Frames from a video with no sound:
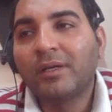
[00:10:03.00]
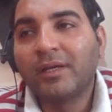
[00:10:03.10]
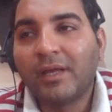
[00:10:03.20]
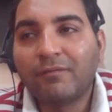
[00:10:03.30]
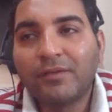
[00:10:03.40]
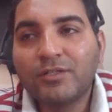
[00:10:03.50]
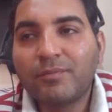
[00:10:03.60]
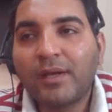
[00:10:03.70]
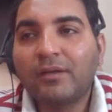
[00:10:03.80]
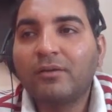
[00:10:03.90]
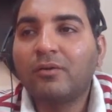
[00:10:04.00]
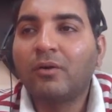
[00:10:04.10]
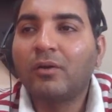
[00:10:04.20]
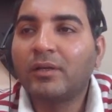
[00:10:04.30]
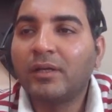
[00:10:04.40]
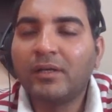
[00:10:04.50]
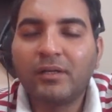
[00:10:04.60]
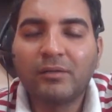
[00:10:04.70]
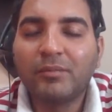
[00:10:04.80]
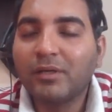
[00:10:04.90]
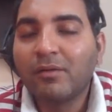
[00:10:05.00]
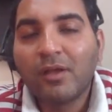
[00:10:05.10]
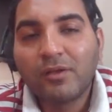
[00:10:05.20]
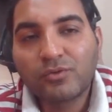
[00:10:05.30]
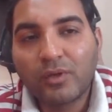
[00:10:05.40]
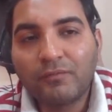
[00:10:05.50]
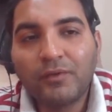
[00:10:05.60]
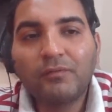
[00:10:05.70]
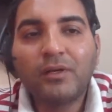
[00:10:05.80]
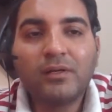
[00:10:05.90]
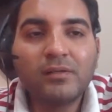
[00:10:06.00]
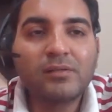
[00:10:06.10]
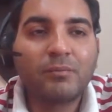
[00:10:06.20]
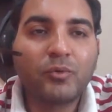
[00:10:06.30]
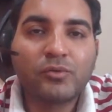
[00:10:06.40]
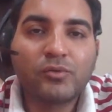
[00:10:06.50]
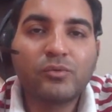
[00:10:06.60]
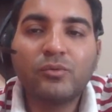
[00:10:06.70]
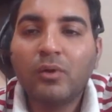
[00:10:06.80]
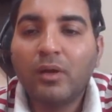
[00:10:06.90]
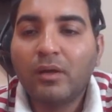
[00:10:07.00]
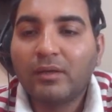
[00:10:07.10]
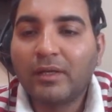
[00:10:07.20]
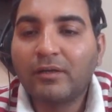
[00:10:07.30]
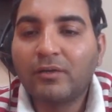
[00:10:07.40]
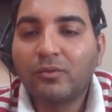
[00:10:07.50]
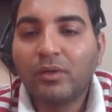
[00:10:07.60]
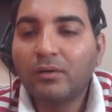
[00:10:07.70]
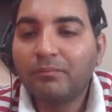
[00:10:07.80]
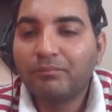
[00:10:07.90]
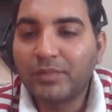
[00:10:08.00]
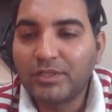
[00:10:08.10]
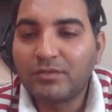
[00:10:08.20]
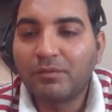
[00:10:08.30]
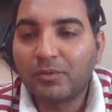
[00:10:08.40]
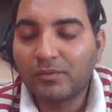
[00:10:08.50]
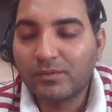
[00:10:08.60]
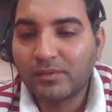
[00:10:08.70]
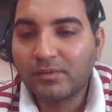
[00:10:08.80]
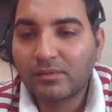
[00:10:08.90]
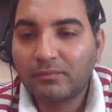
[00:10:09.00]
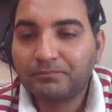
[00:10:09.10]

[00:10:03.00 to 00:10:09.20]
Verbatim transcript: in an average manner or in an intermediate so everyone is supposed to get into the bgv process